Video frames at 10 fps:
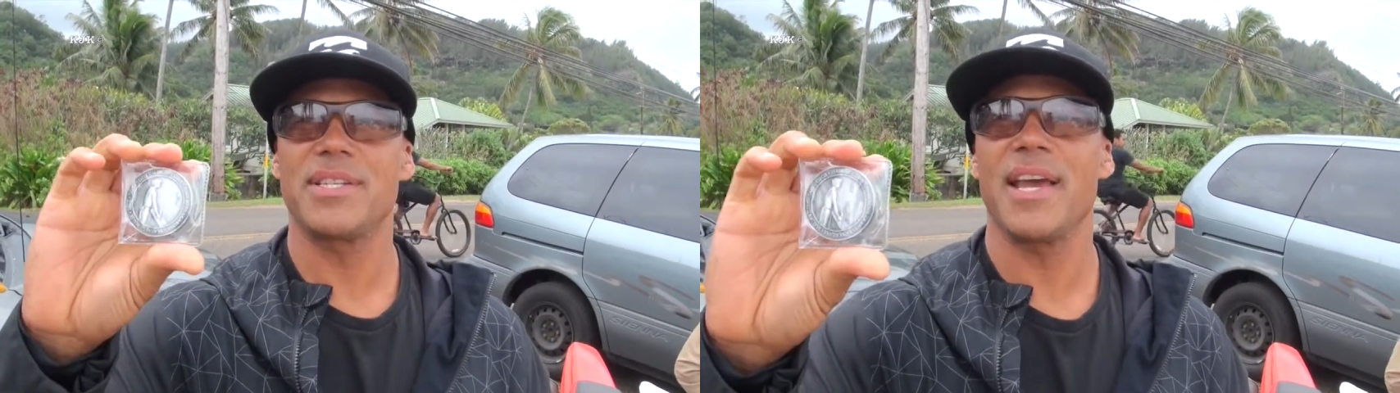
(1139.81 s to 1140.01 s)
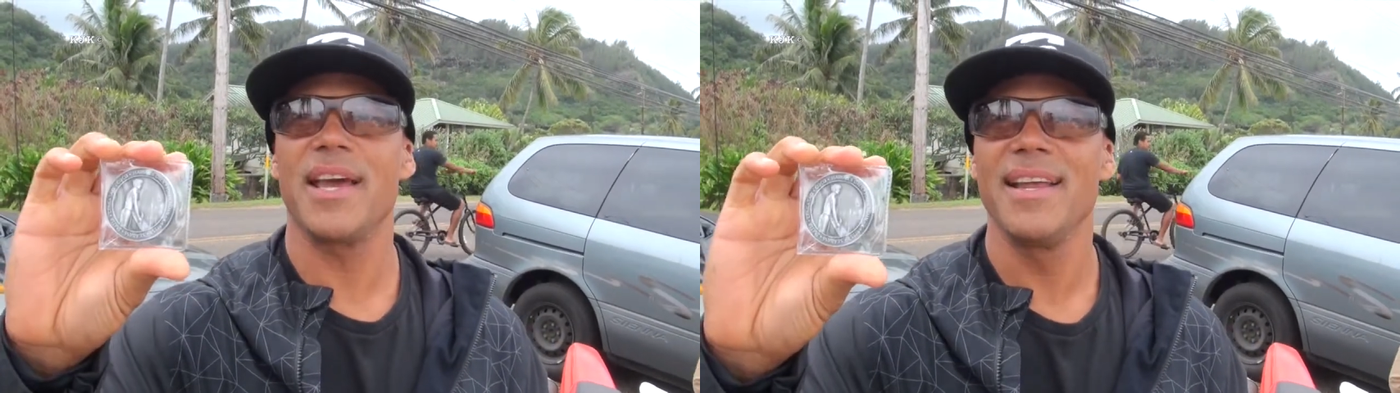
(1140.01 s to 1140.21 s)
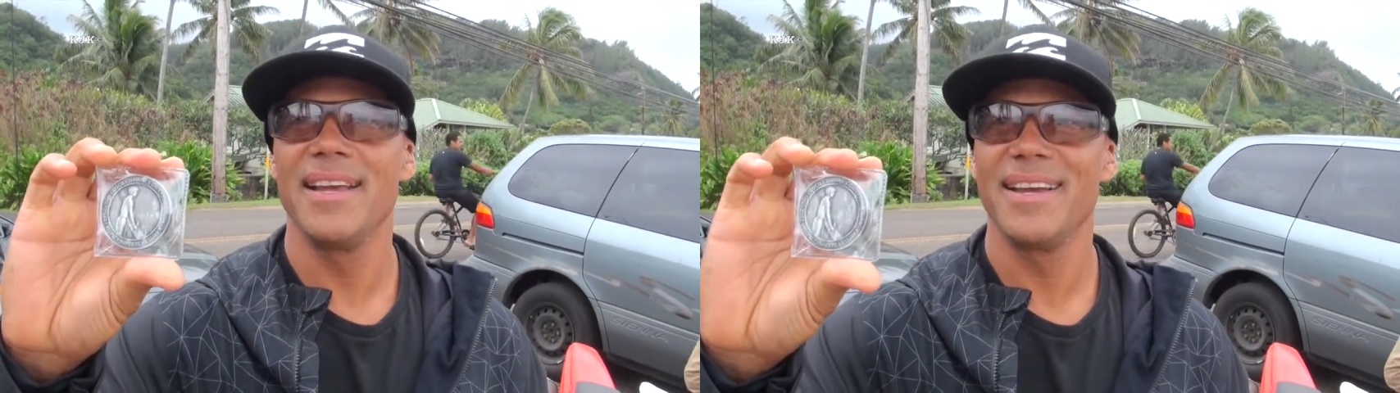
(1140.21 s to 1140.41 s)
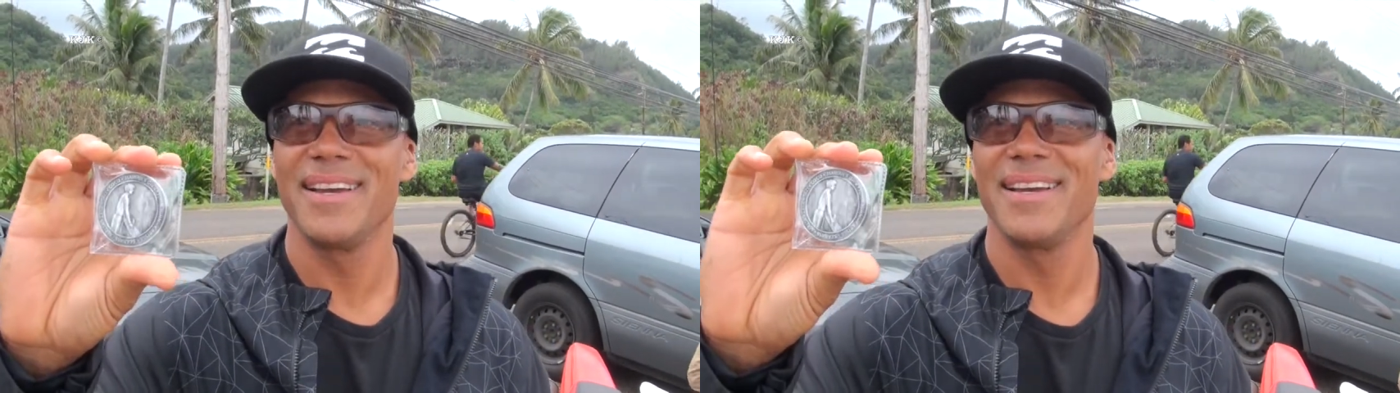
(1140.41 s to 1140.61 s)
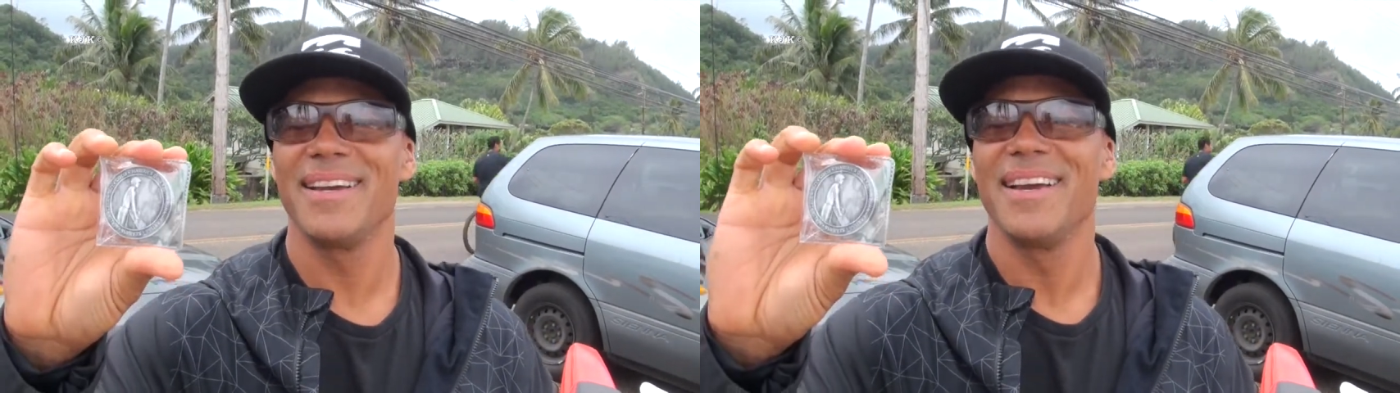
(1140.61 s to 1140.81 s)
said,
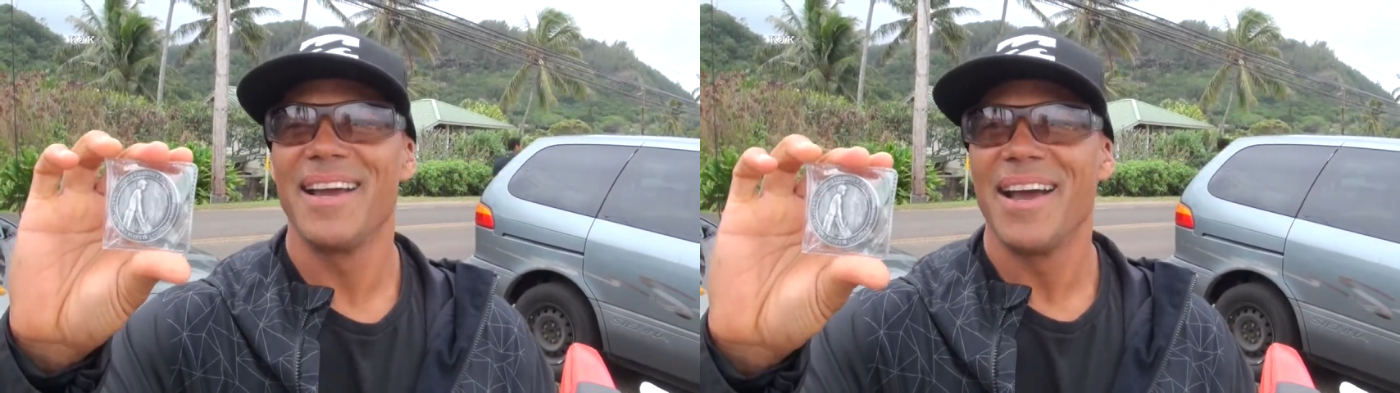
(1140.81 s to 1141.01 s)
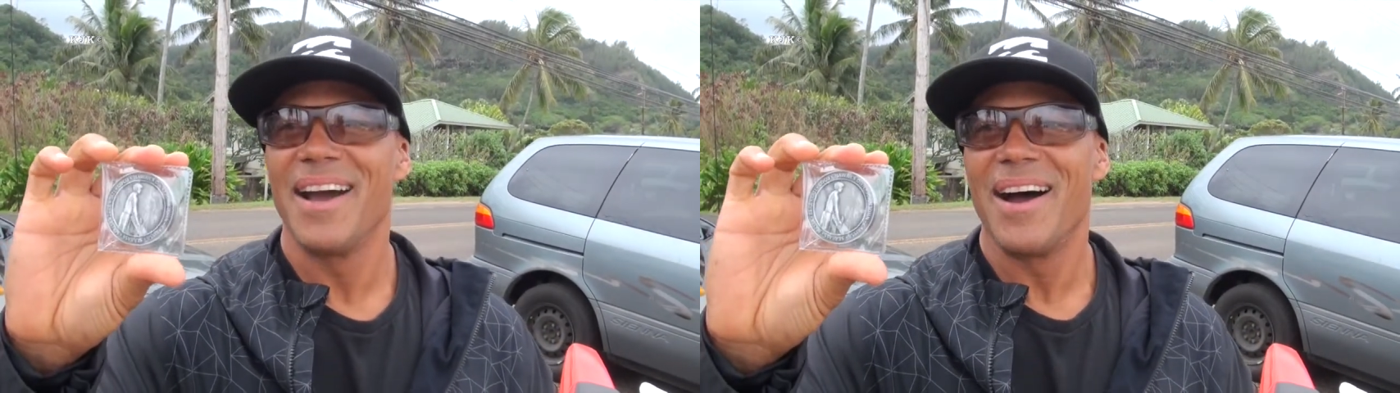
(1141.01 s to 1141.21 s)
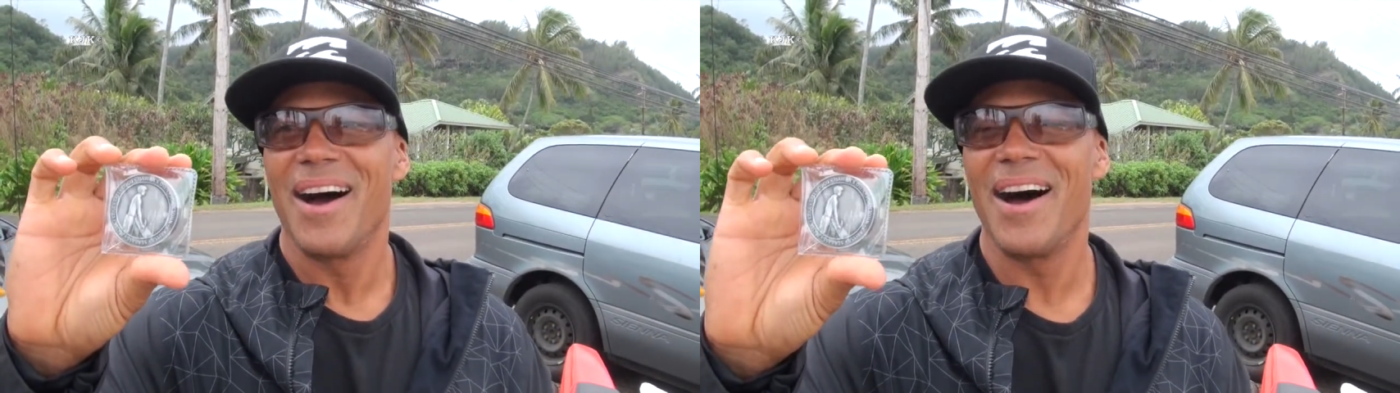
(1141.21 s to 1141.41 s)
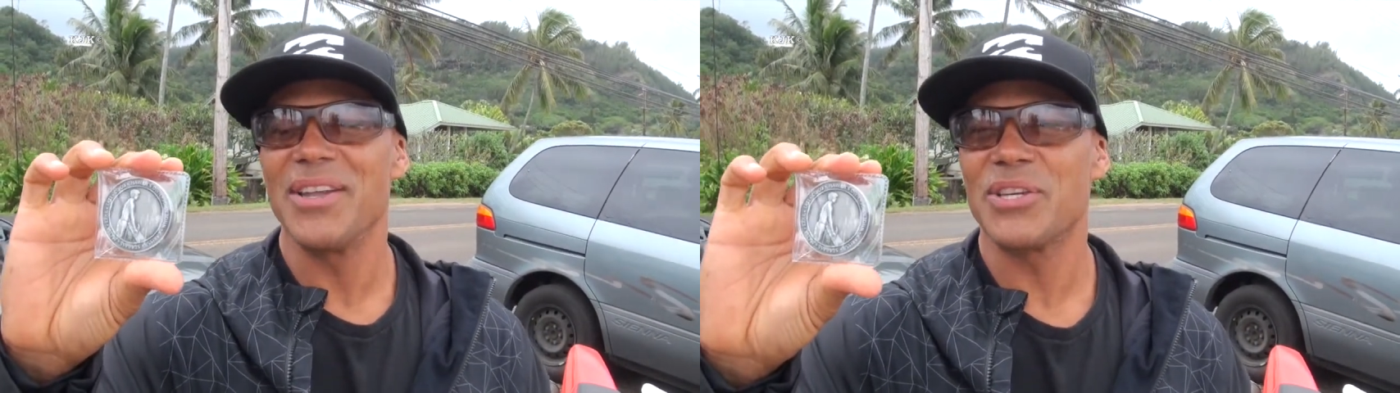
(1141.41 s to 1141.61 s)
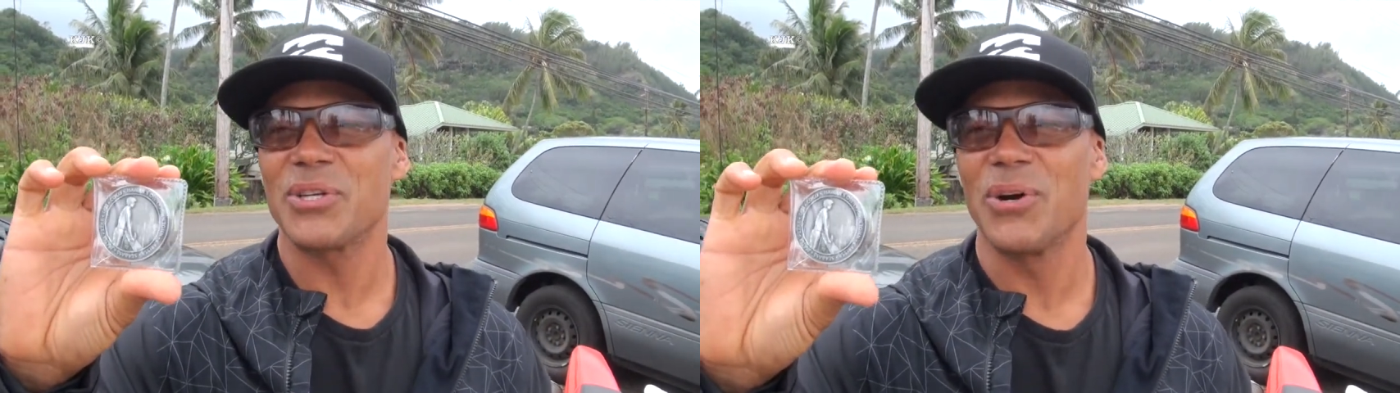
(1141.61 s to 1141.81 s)

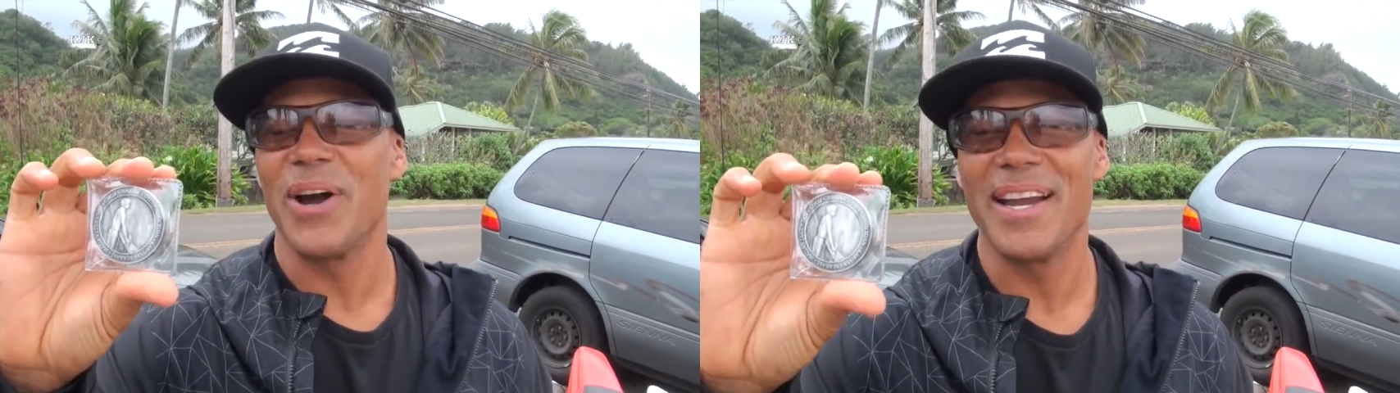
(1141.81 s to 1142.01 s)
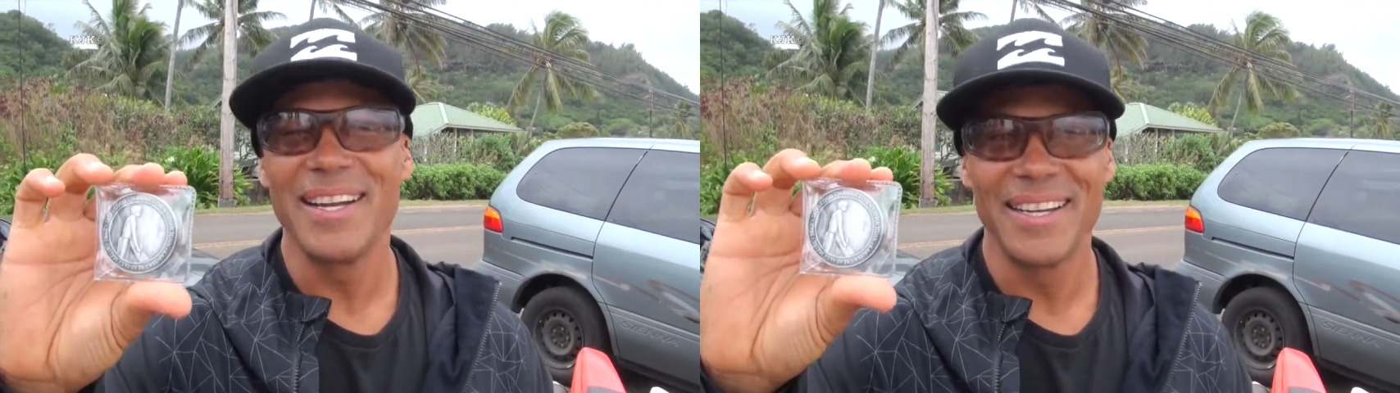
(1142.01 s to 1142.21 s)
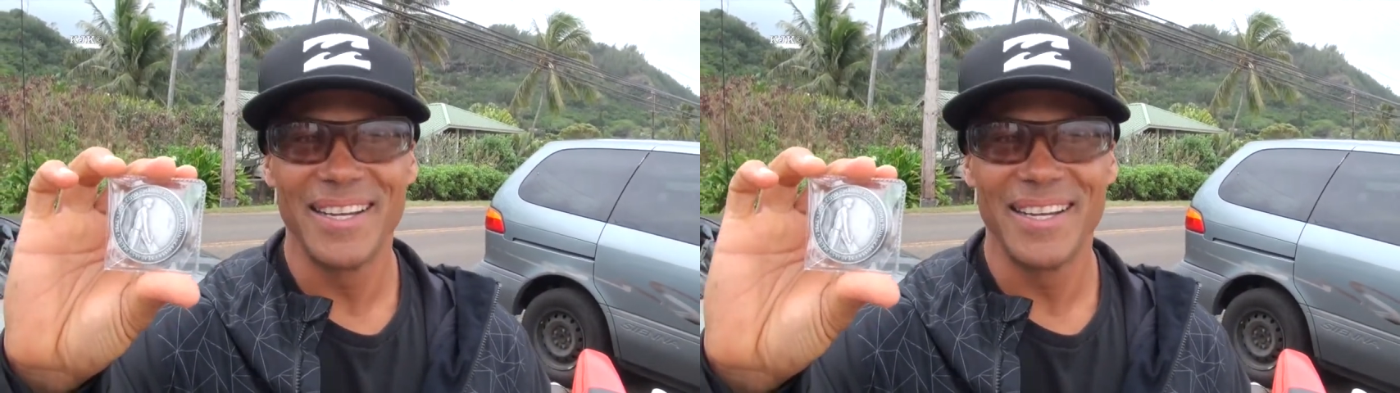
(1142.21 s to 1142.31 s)
on this coin,